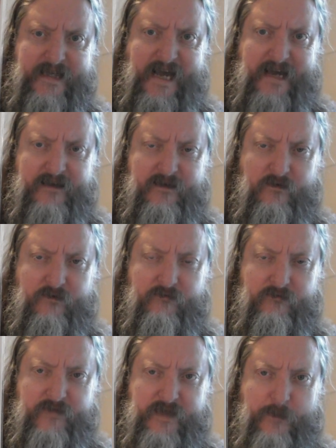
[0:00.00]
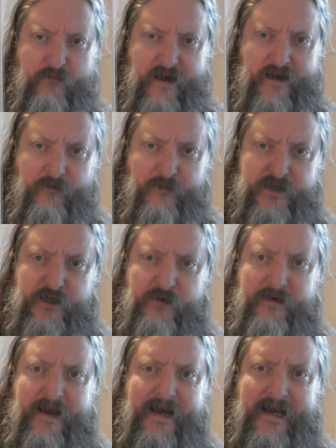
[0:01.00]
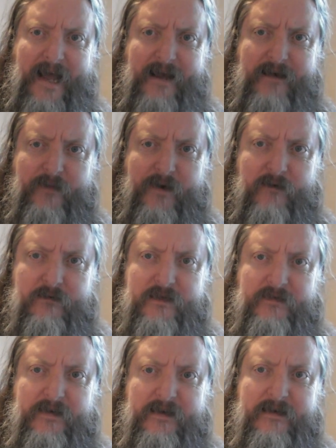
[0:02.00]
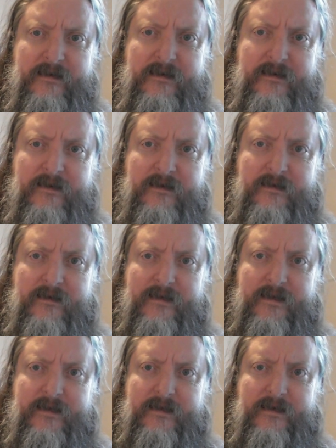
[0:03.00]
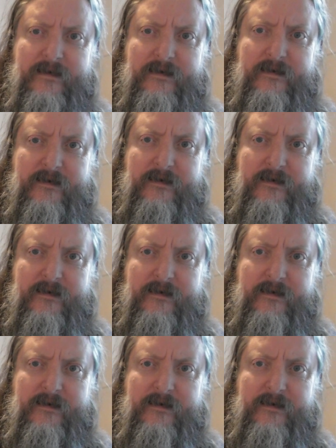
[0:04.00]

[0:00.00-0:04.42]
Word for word: tank has got separated from its unit again, by the looks of it. And uh,